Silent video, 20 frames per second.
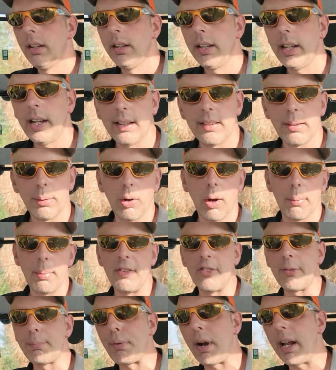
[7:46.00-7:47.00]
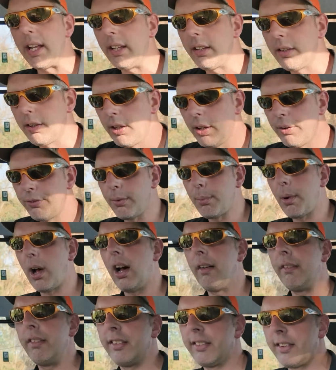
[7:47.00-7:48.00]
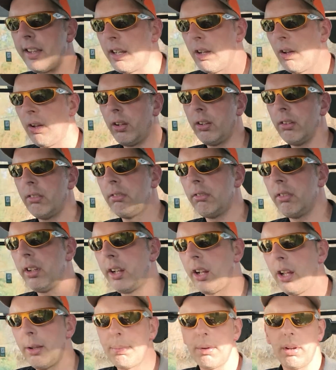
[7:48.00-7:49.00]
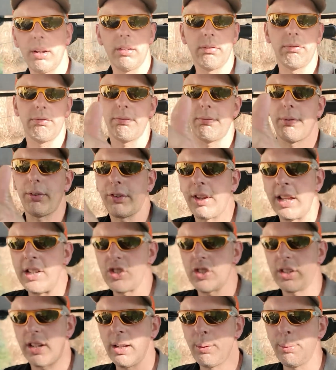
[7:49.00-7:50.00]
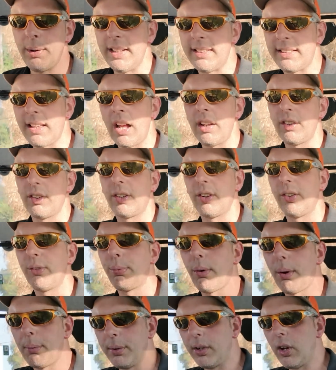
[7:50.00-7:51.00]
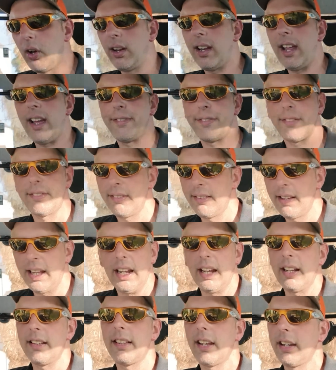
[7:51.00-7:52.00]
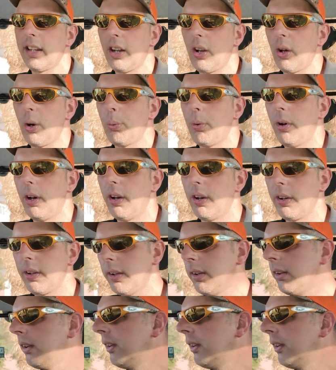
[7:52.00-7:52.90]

yeah, so we've got a bit of a break from harvesting, like, you know, but essentially we're done because what we got left ain't going to take a lot of work.